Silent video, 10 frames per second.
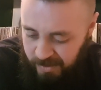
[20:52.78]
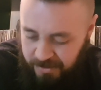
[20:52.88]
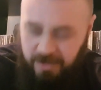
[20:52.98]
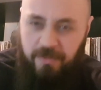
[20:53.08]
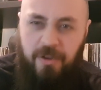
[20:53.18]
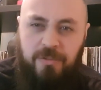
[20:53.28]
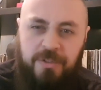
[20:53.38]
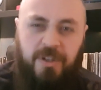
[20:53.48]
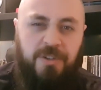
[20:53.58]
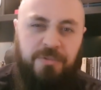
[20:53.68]
so the vocal
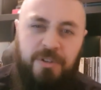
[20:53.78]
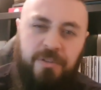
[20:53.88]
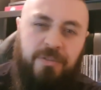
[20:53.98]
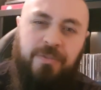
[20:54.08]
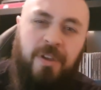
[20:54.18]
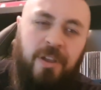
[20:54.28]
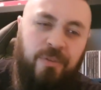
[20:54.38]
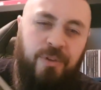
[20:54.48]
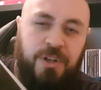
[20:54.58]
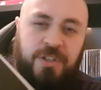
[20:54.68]
style is really good.
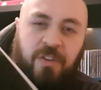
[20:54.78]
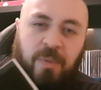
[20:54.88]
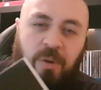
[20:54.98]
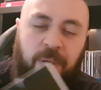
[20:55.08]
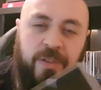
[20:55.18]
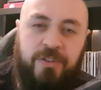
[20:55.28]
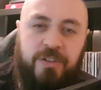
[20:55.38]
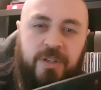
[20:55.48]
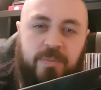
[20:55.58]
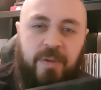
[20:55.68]
Finnish death metal bands
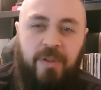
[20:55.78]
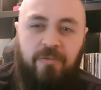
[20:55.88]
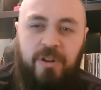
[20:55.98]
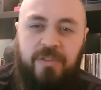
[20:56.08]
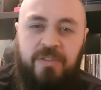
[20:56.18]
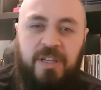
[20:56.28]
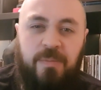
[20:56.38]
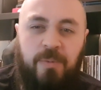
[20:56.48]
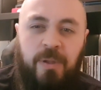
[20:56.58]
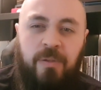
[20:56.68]
just seem to have that really
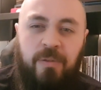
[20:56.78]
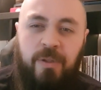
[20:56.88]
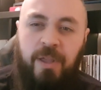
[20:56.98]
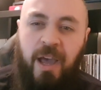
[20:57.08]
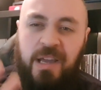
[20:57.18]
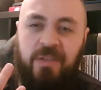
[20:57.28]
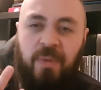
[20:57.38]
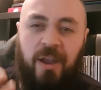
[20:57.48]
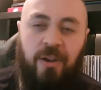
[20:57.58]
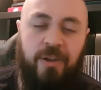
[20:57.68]
deep
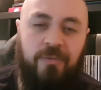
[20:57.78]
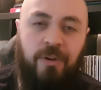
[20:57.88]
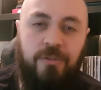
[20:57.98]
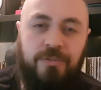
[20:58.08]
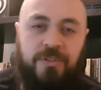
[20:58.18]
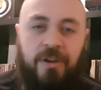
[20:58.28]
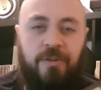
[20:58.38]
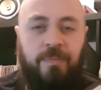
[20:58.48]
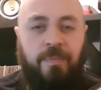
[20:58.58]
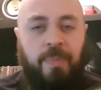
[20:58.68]
caveman-like vocal
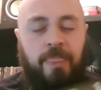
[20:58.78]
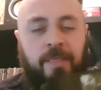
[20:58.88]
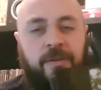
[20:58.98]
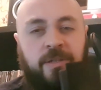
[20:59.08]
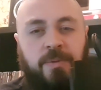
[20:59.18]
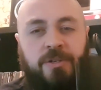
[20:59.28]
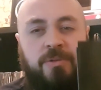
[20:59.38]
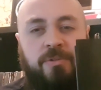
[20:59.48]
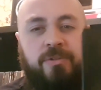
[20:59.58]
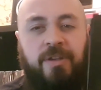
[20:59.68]
style,
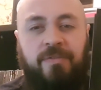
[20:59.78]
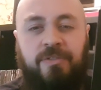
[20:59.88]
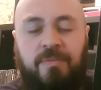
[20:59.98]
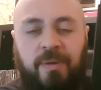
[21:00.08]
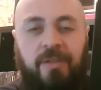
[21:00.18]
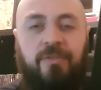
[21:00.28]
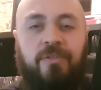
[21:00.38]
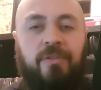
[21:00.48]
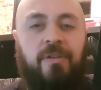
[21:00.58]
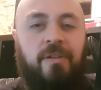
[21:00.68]
especially with the Death Doom
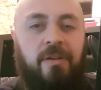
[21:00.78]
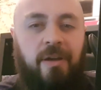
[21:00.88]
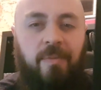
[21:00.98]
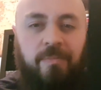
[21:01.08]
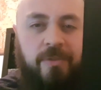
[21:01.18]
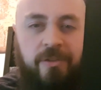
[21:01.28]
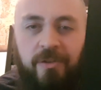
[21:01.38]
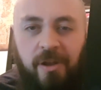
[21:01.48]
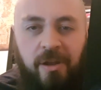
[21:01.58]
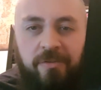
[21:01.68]
bands.
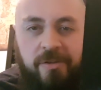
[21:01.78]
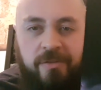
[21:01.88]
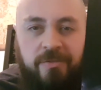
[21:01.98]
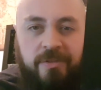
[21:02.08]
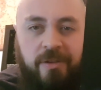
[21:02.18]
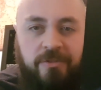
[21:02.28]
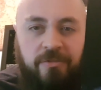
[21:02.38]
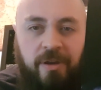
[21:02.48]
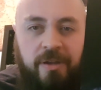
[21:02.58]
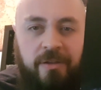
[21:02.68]
Yeah, I love it. Sounds
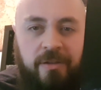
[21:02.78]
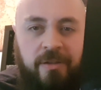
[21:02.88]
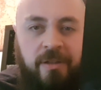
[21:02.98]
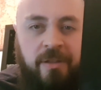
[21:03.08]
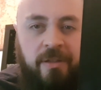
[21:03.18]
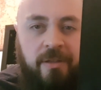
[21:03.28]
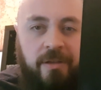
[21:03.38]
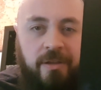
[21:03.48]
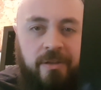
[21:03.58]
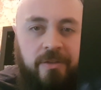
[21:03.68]
great.
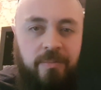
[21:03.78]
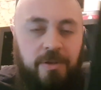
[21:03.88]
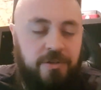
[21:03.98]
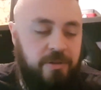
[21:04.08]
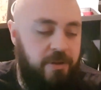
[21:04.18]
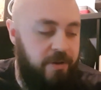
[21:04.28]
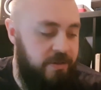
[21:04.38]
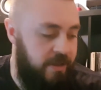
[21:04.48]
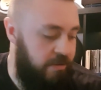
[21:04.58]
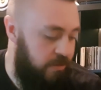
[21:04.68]
There's a picture of the
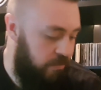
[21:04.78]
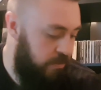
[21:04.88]
guys there in the